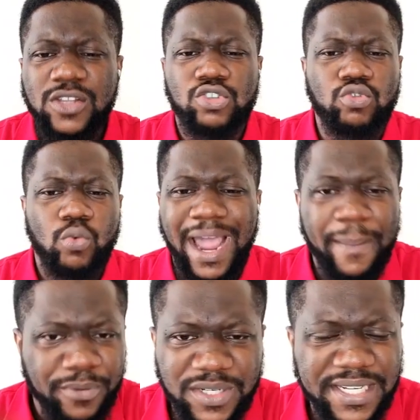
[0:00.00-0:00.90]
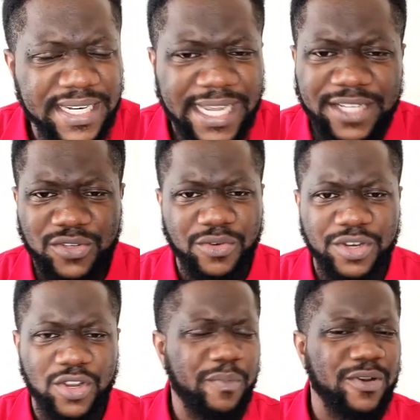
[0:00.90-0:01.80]
Swipe to the next
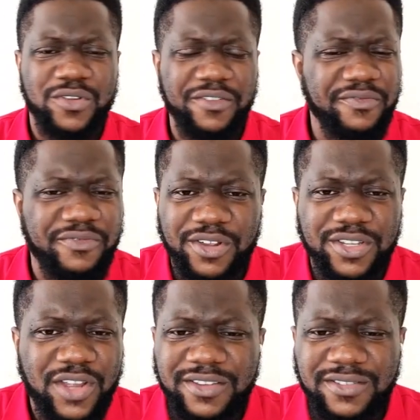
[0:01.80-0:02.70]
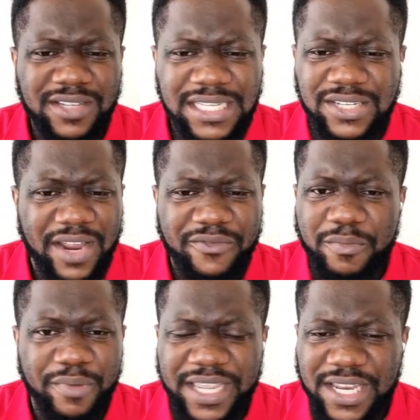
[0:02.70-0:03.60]
story. Don't be looking for it's not it's not
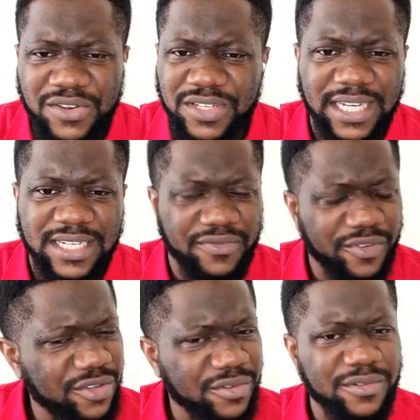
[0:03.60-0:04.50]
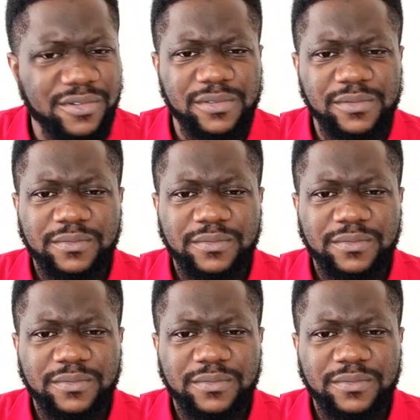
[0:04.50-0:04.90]
every breaking news that is for you.